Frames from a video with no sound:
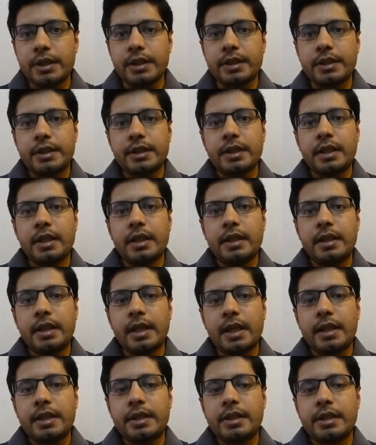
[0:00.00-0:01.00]
is
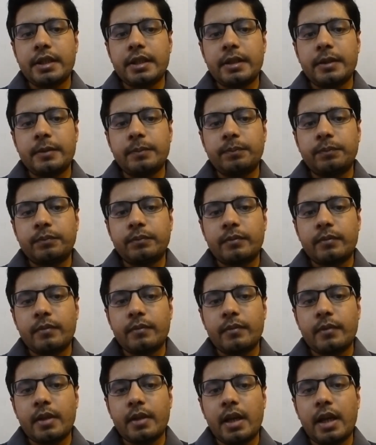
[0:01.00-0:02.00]
that,
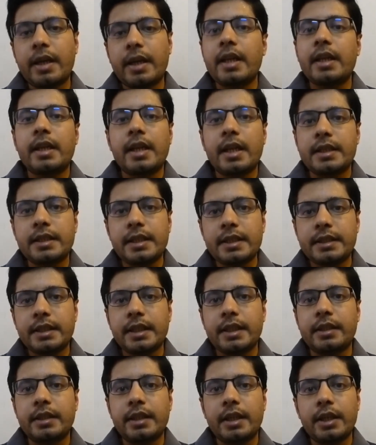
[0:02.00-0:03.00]
again, as I
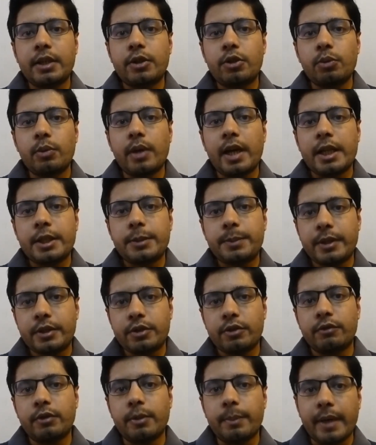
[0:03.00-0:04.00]
said, there are two
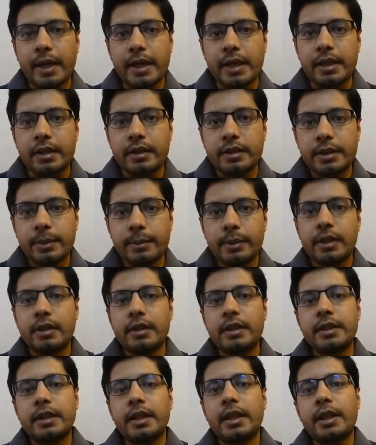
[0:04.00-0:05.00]
aspects of the mind.
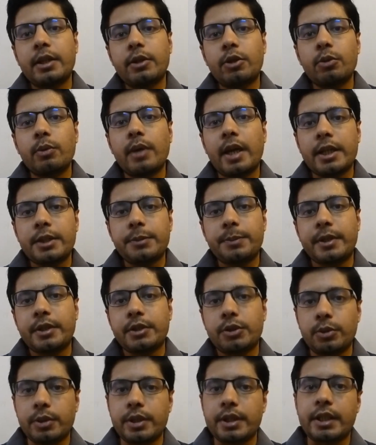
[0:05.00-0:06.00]
Similarly, there are two
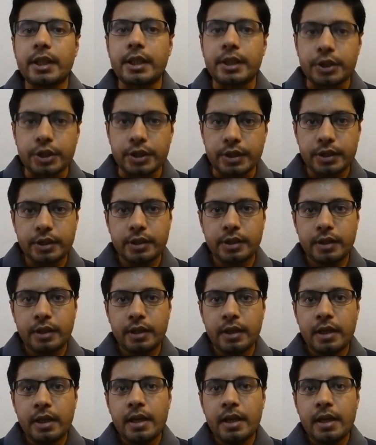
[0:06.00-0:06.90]
aspects to intelligence.